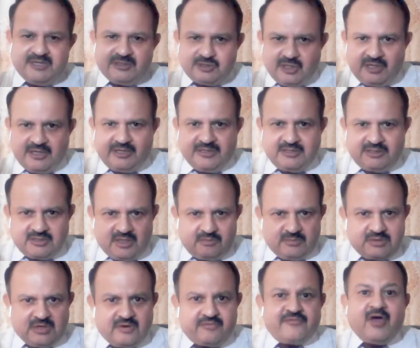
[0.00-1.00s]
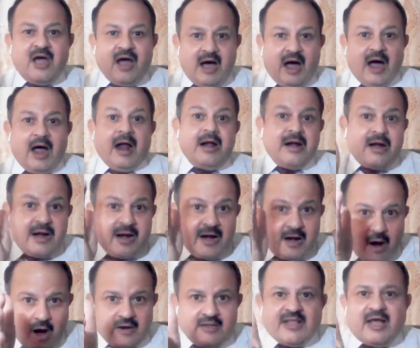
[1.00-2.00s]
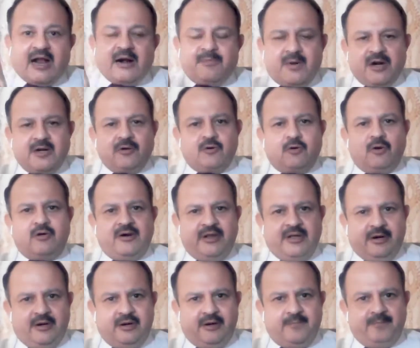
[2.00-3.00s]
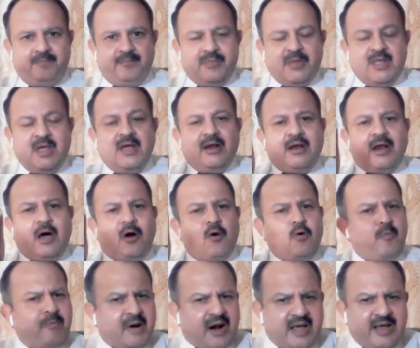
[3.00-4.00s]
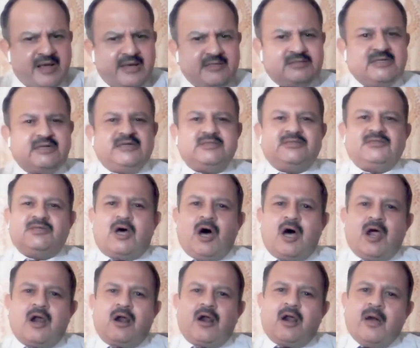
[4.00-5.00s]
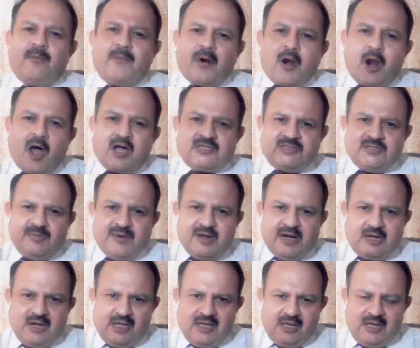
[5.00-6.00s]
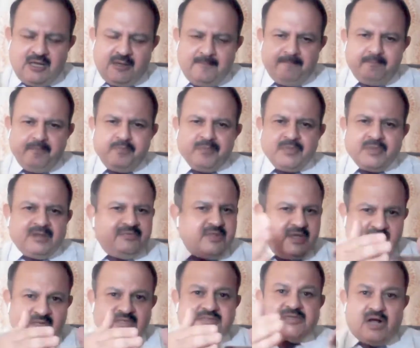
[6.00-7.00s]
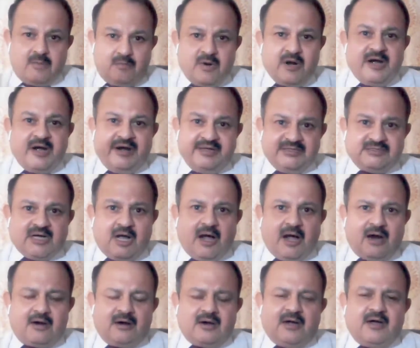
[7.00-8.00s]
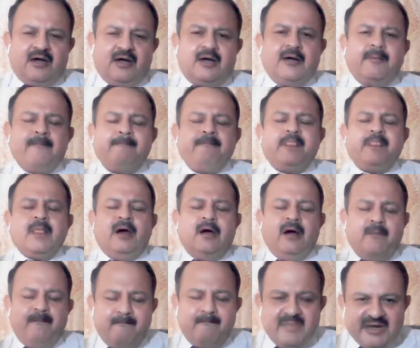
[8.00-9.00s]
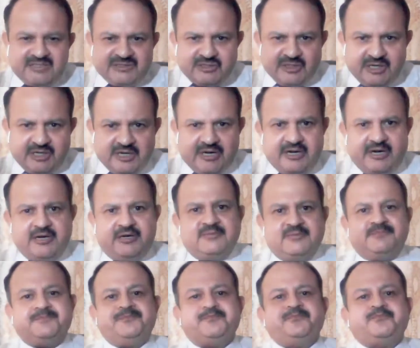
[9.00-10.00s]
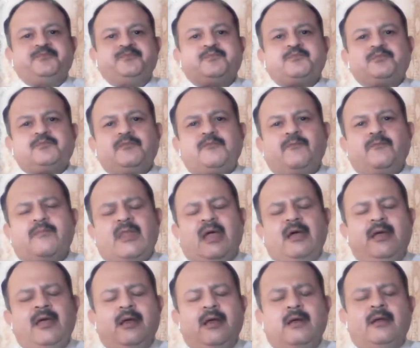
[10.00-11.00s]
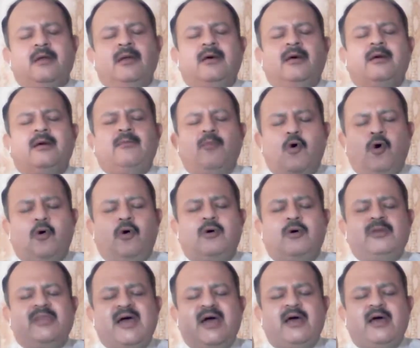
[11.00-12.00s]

measured in terms of 100 on that particular year. Now prices are approximately, these commodities are measured in more